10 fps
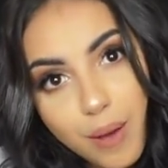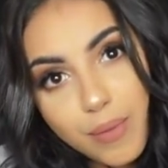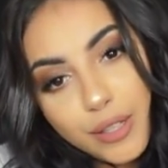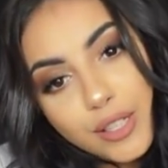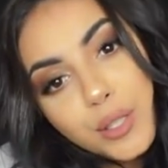I'm
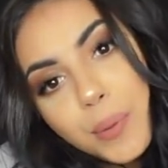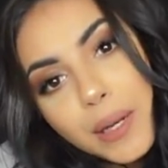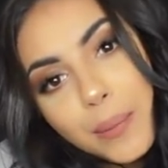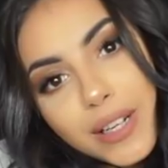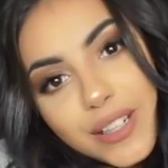only
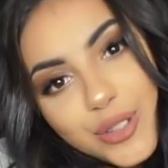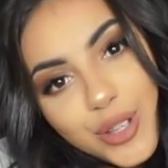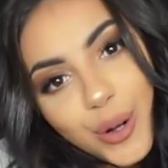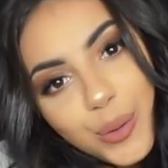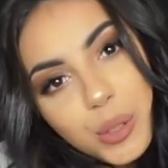21 years
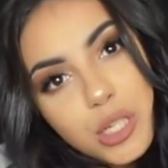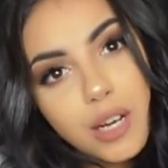old,